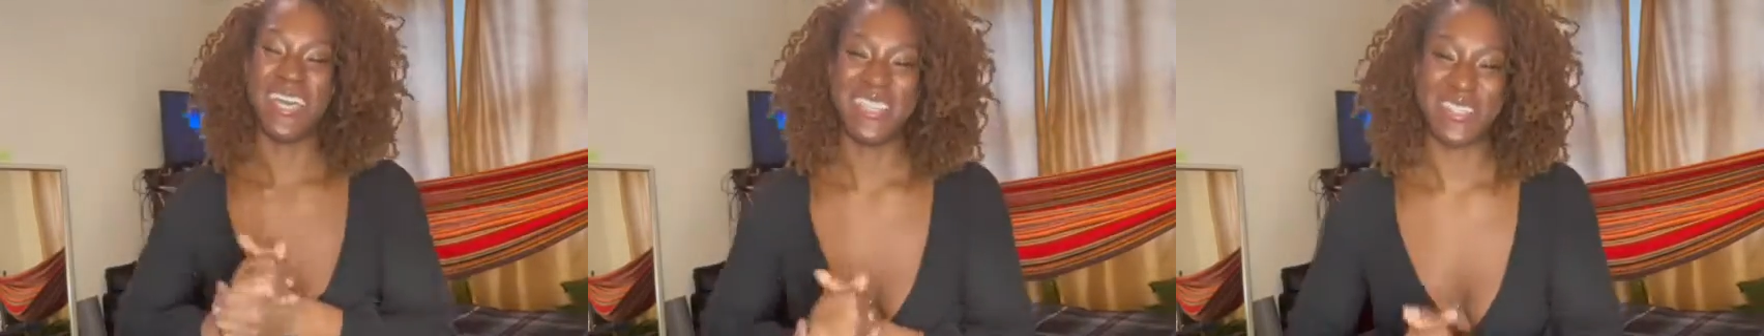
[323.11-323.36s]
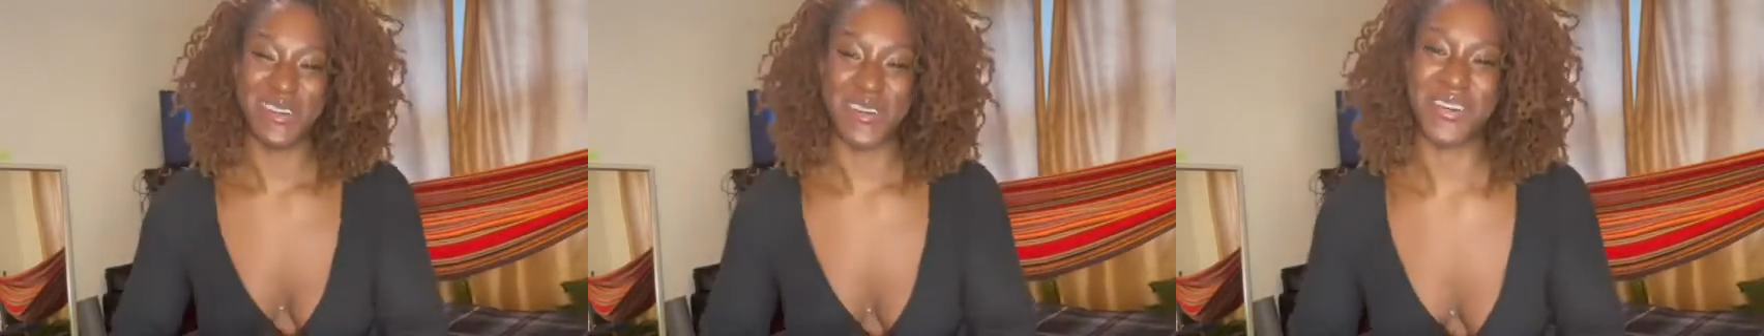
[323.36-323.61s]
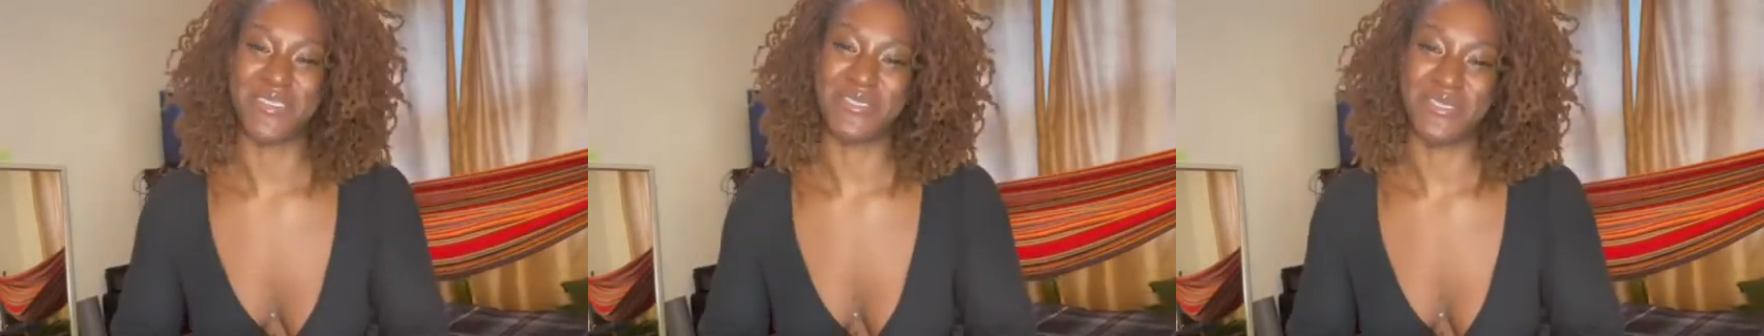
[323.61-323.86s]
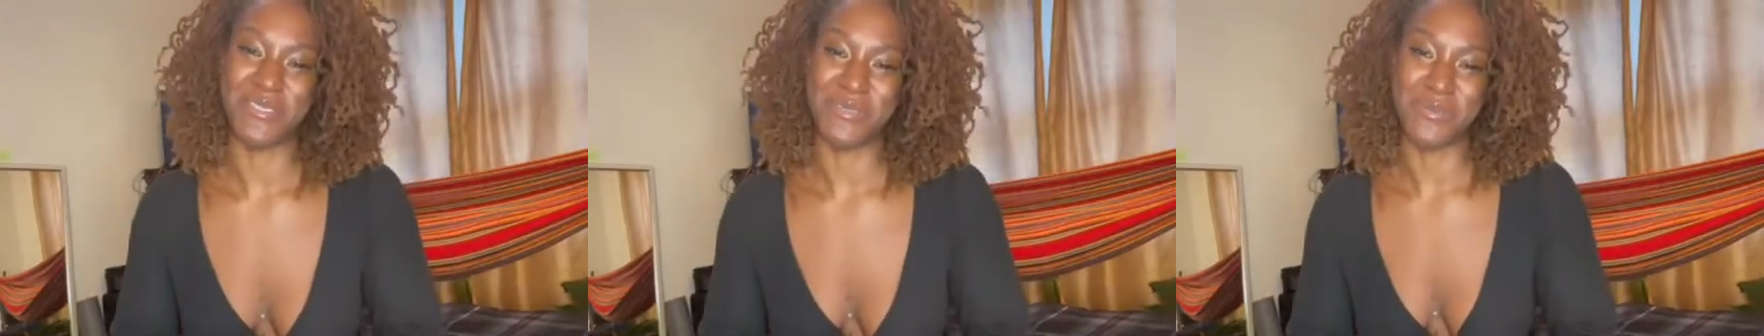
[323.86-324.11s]
so if
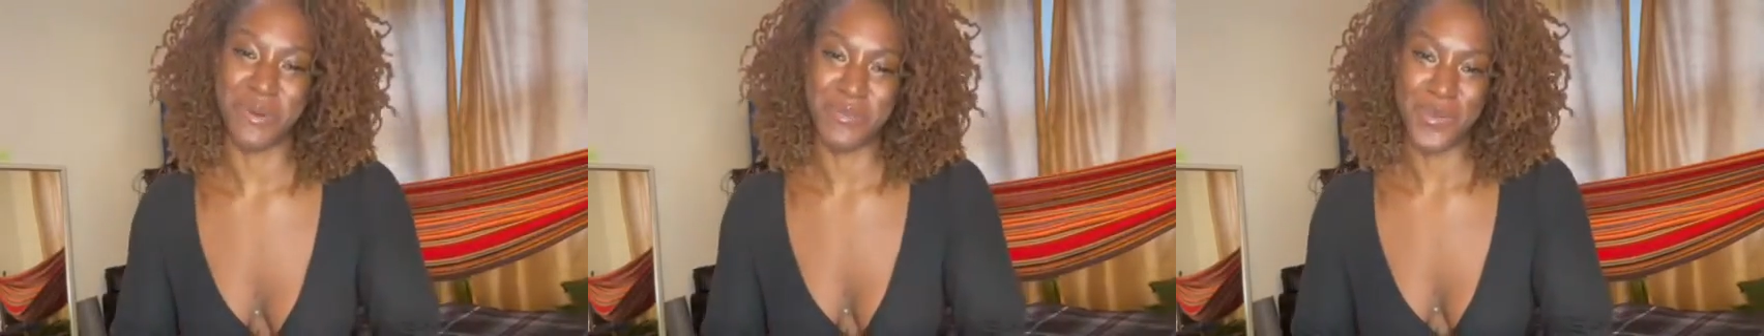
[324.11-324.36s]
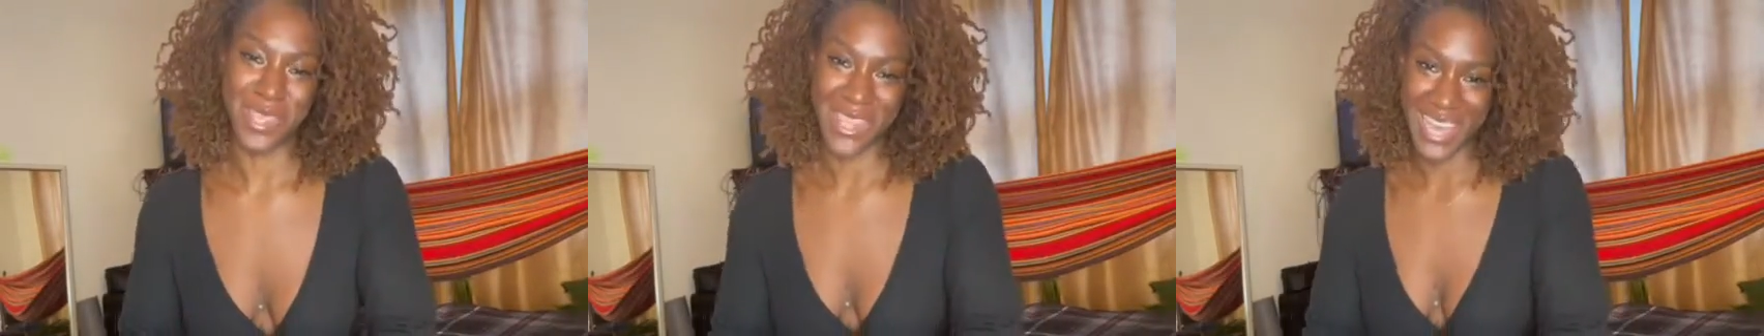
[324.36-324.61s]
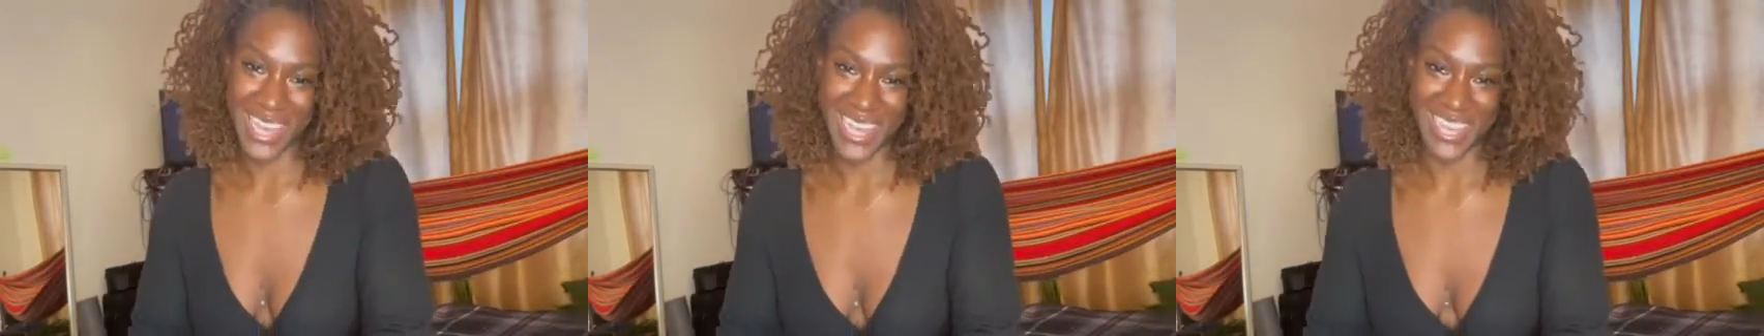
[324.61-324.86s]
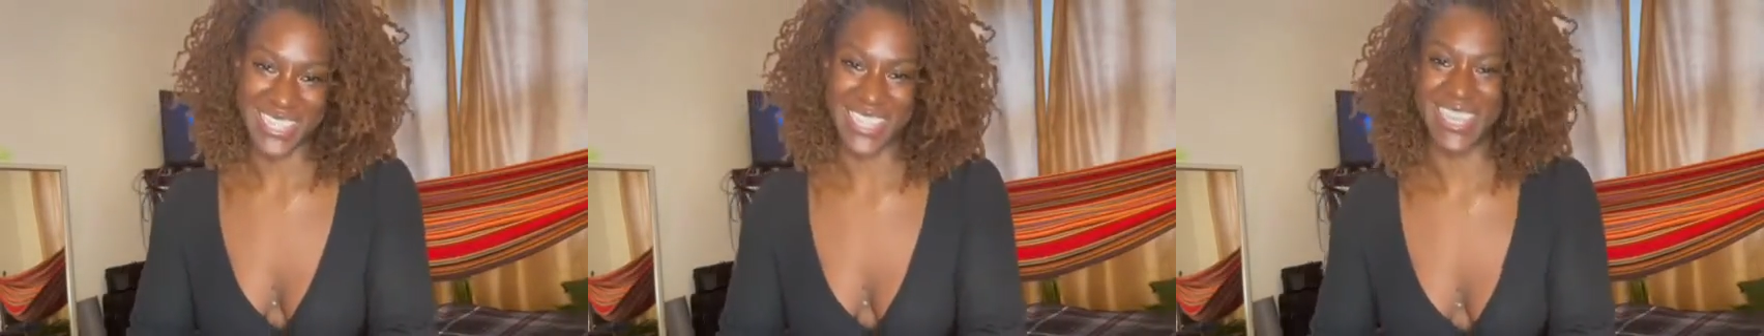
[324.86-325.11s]
you want more lock
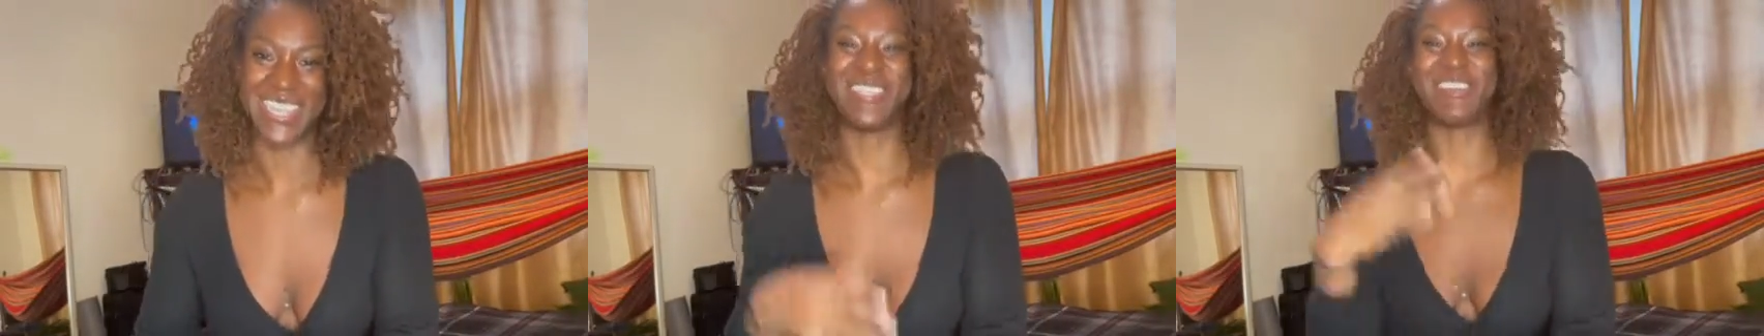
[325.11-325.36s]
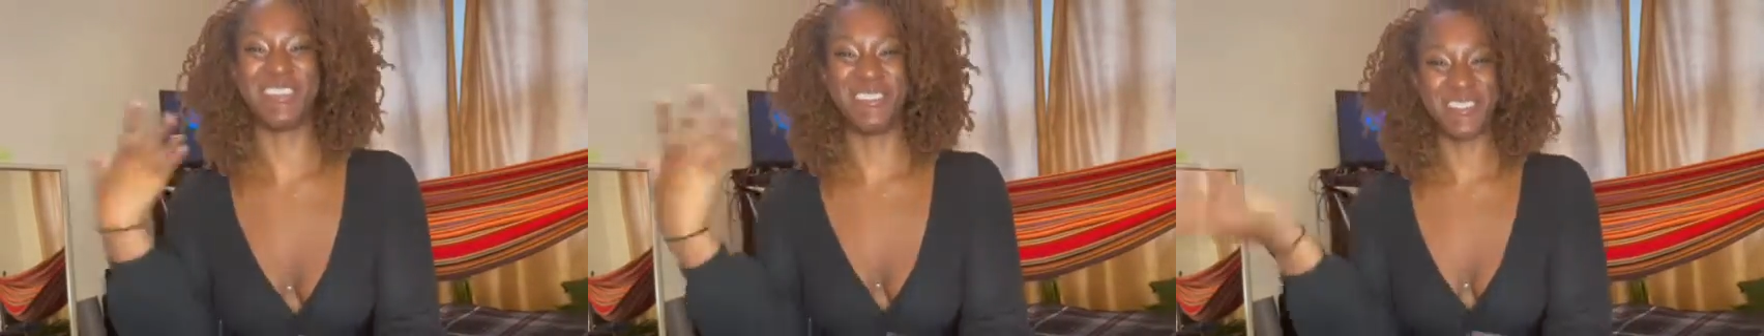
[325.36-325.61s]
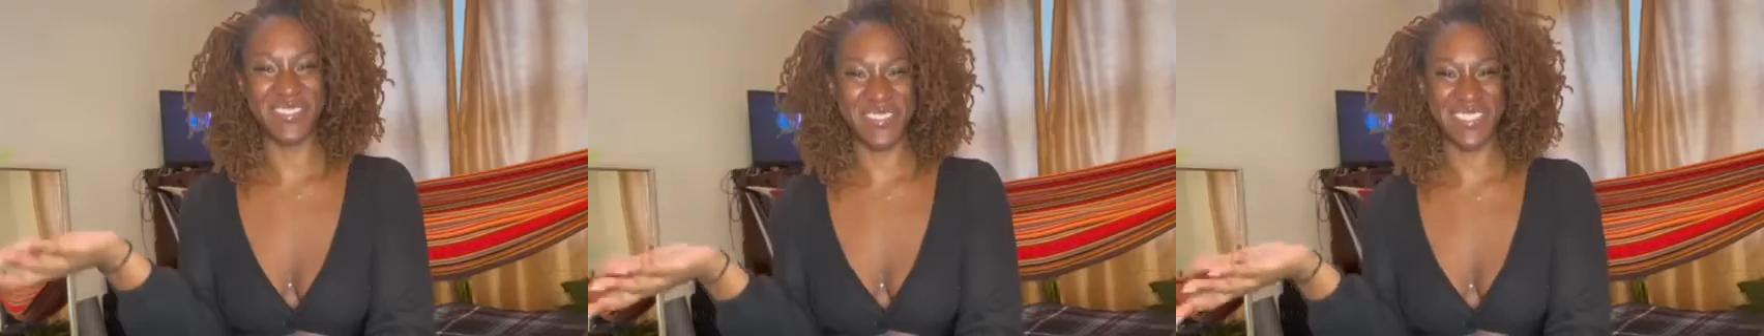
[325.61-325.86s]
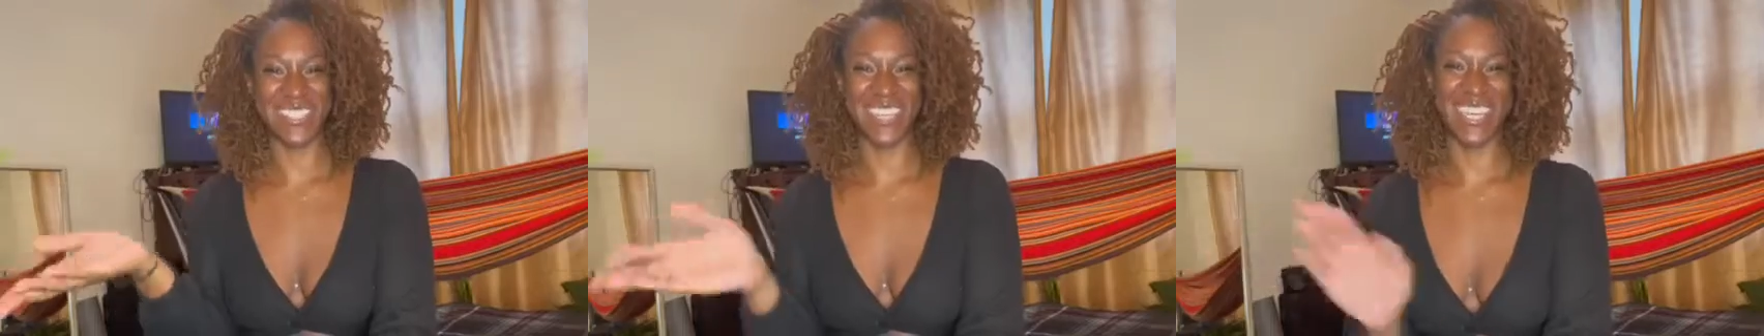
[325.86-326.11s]
content, you can
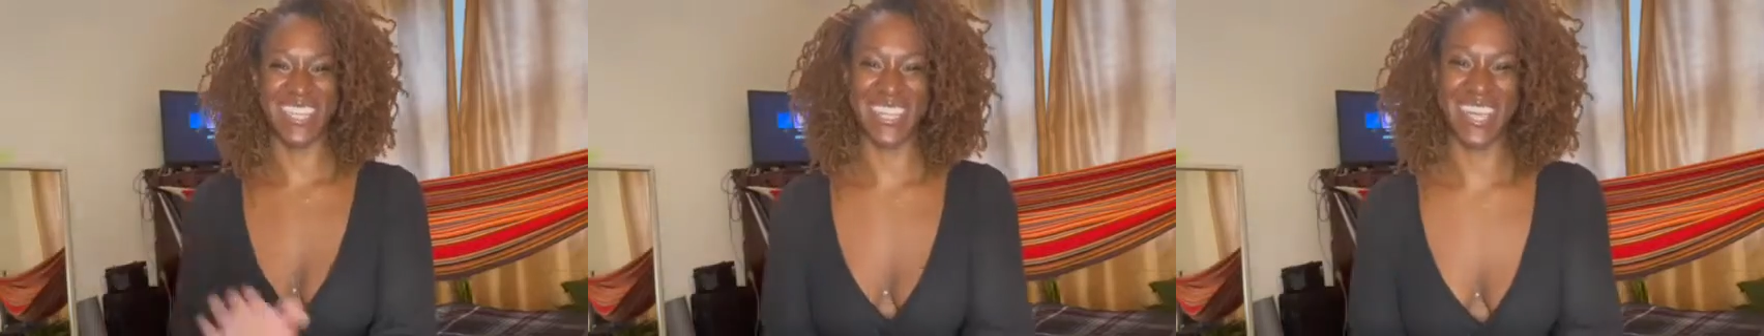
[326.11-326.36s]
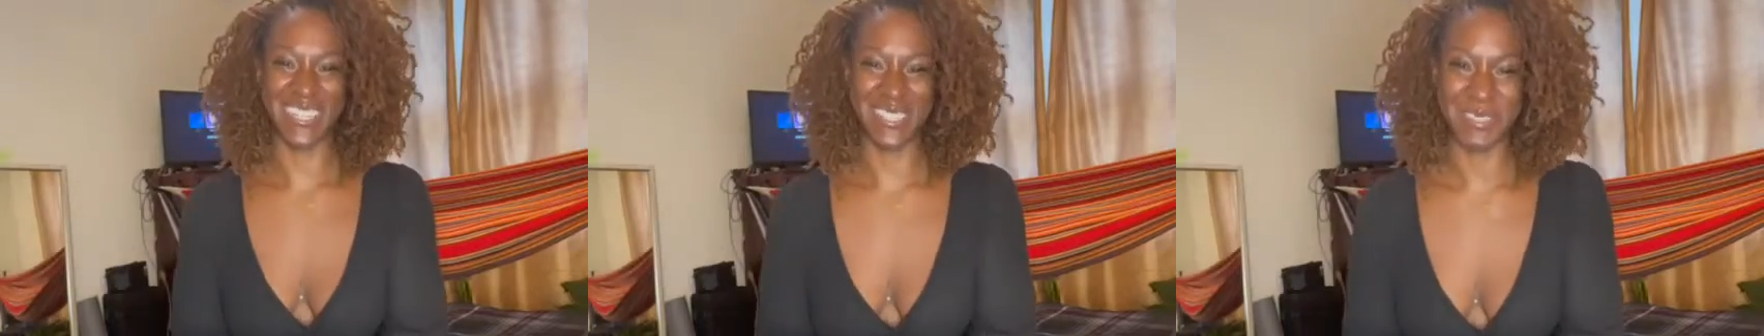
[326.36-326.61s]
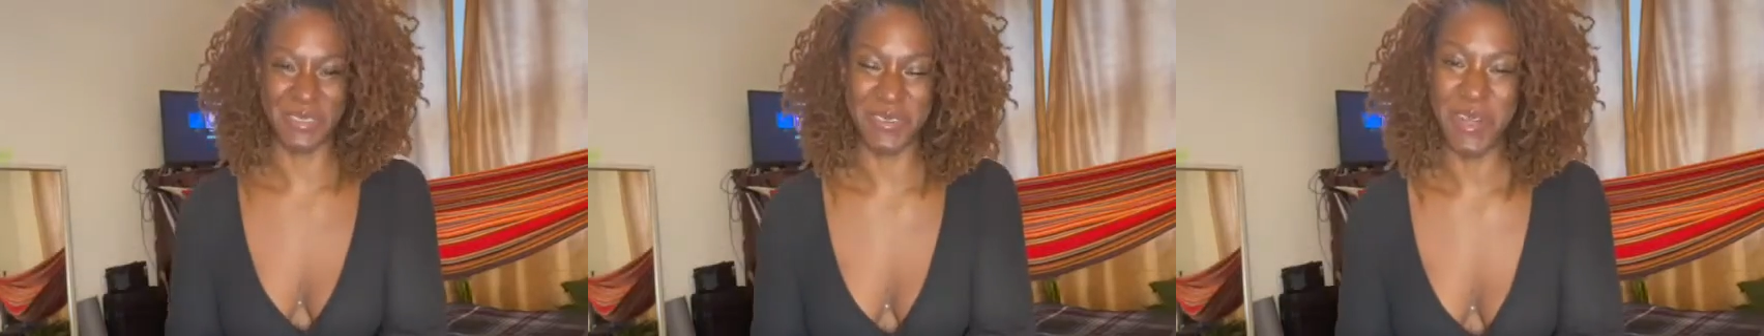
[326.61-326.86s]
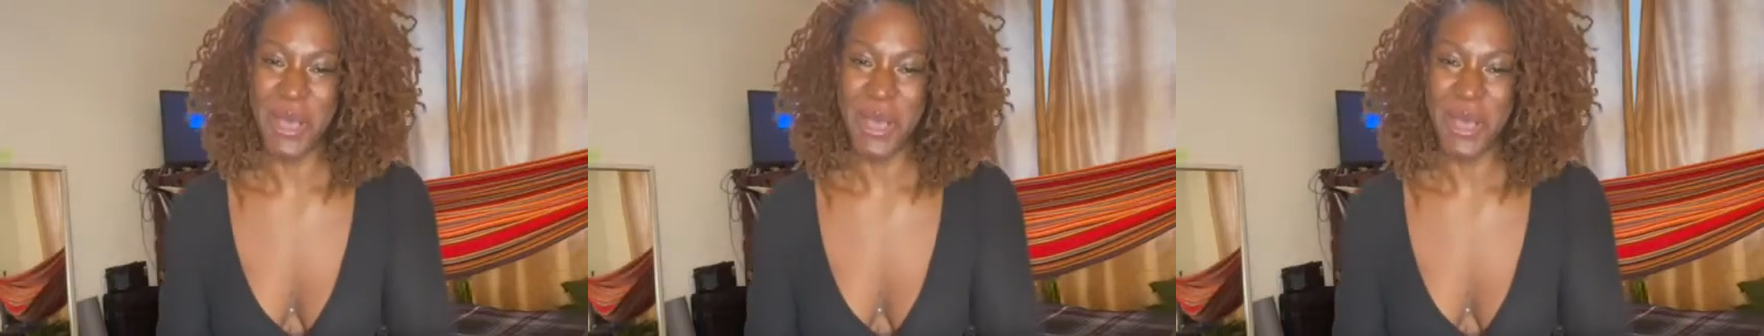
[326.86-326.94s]
look at that too.